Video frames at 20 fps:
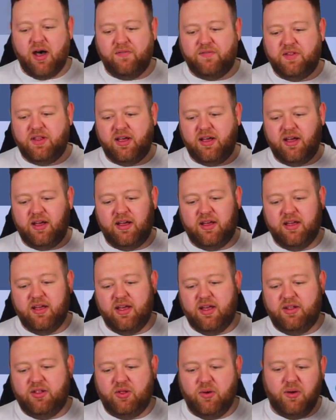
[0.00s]
after
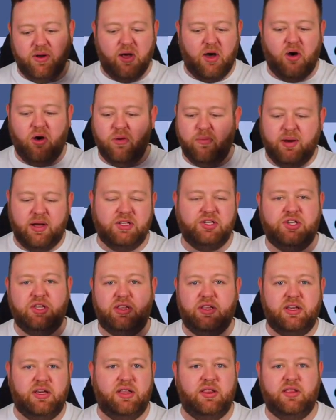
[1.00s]
doing a whole bunch
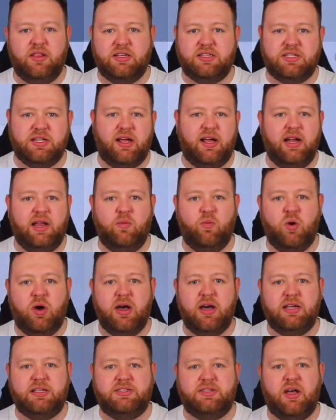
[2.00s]
of the, the slightly
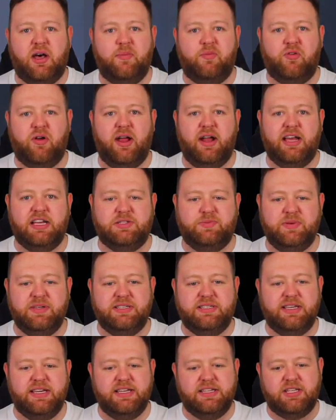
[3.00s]
worse upgrade
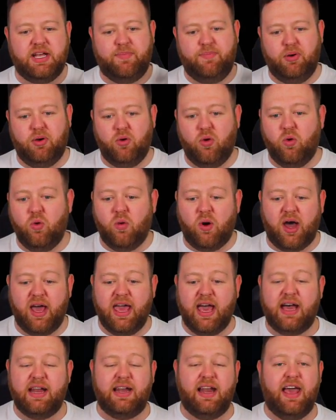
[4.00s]
SBCs, I put all
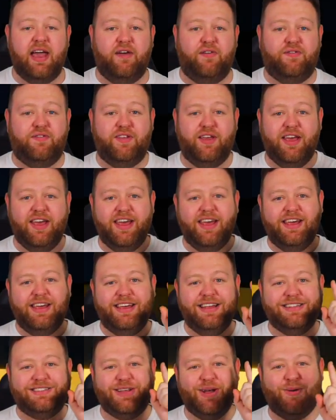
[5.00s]
I had left
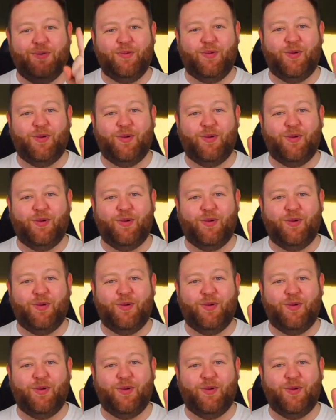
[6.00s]
into